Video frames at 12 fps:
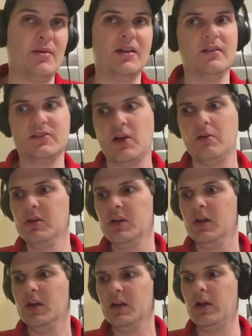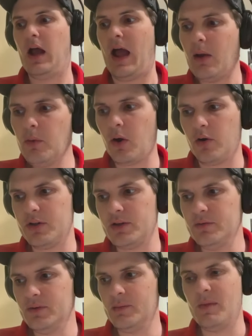And so, you know, I would
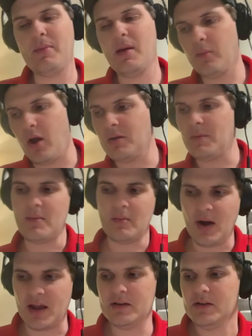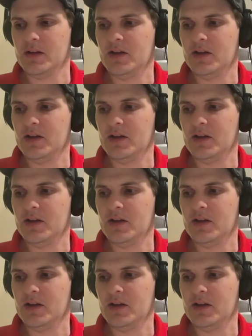argue, and maybe I'm wrong, maybe I'm right.